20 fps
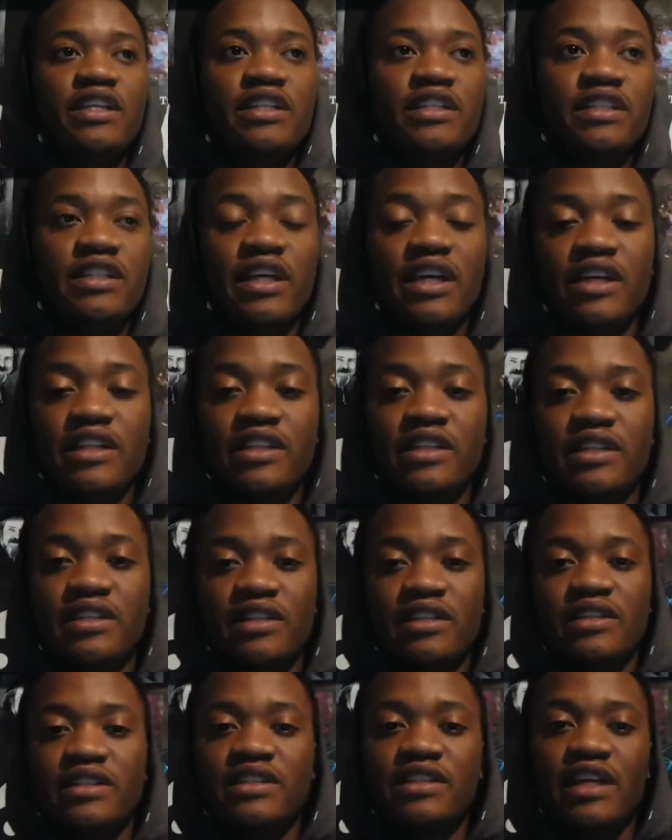yeah,
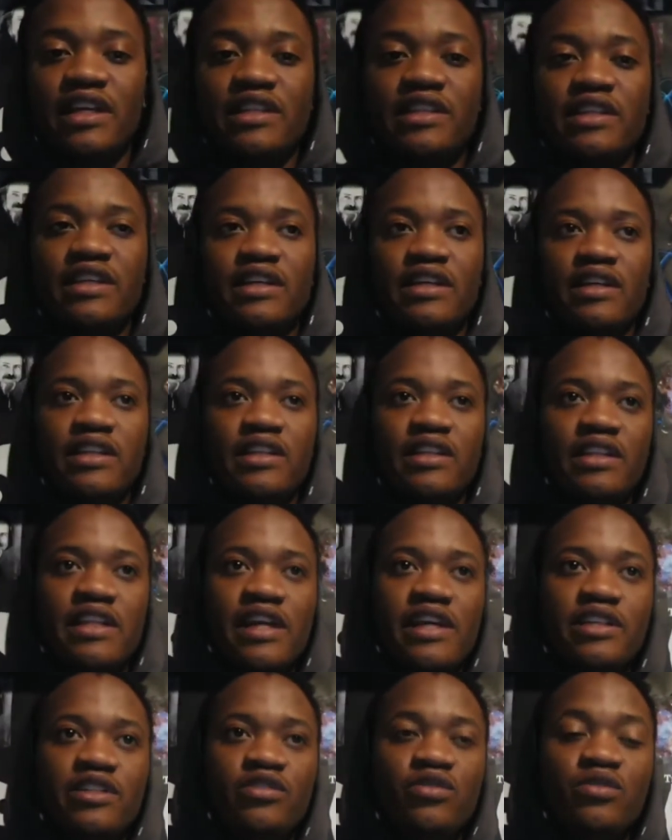there's nothing
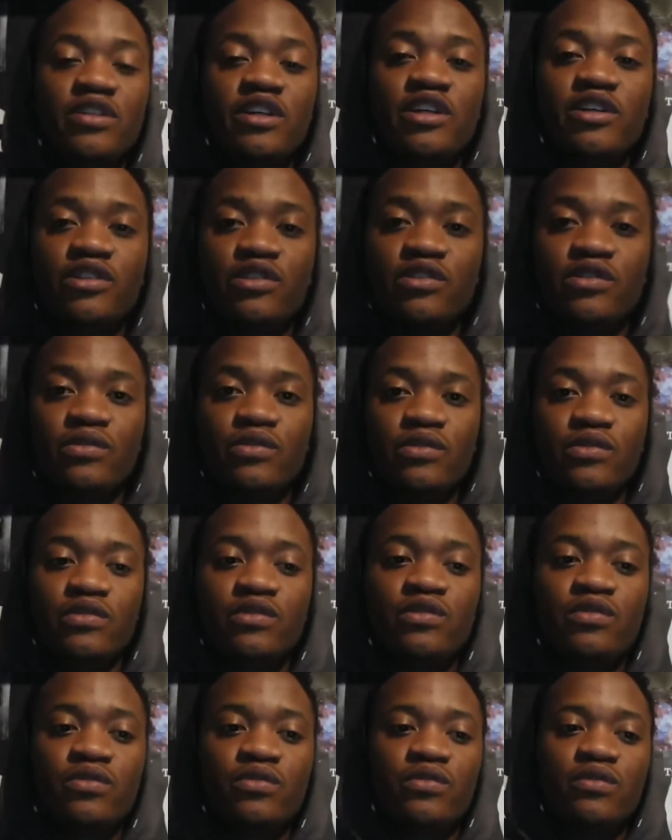that you can do
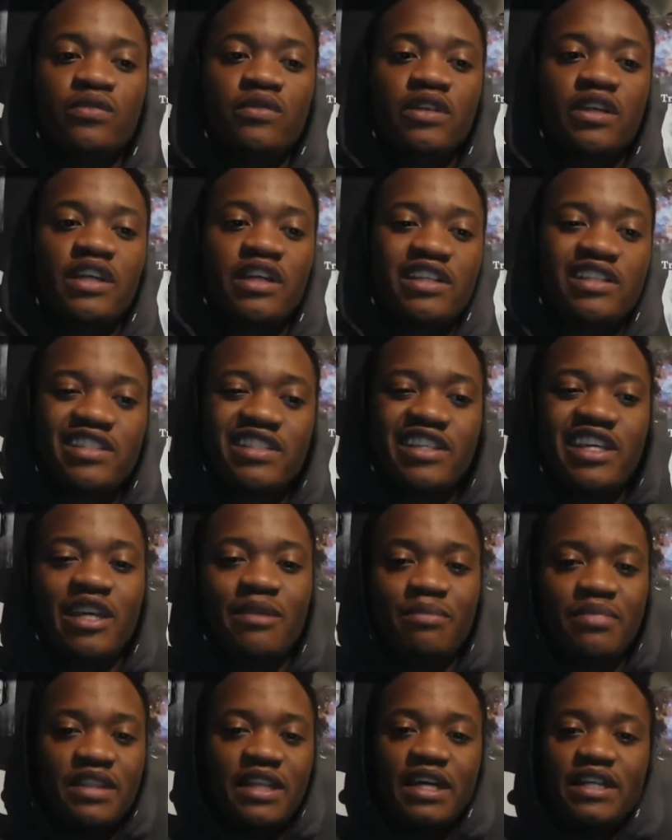to
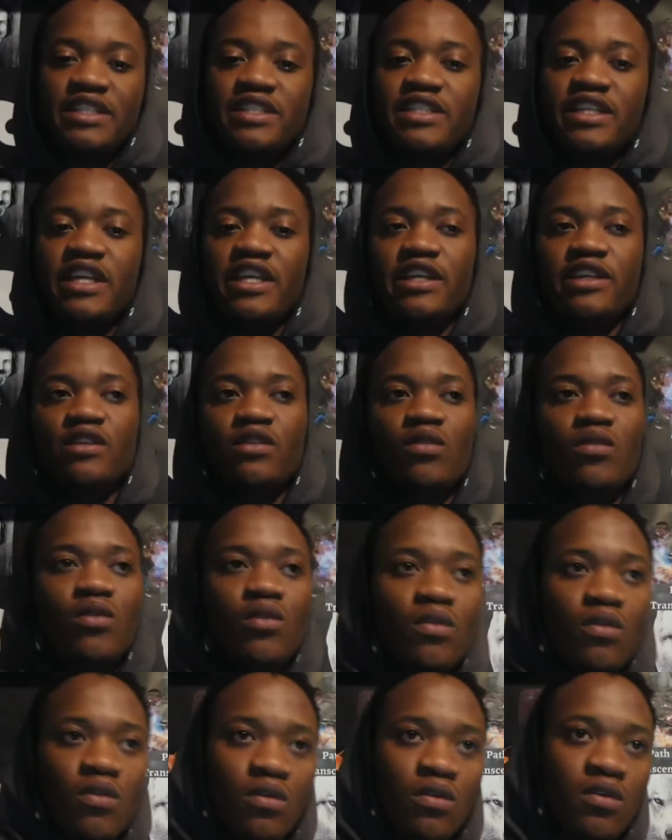escape that chain
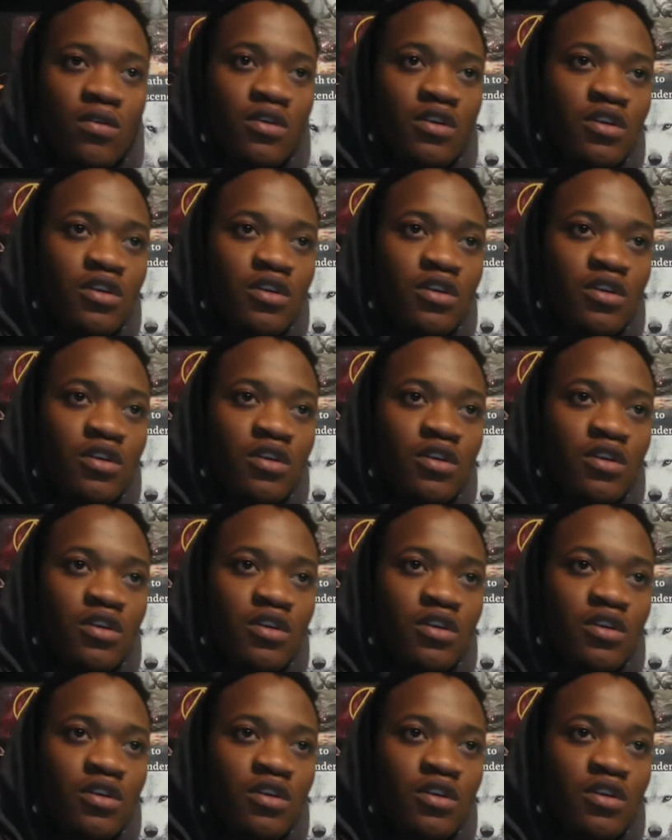or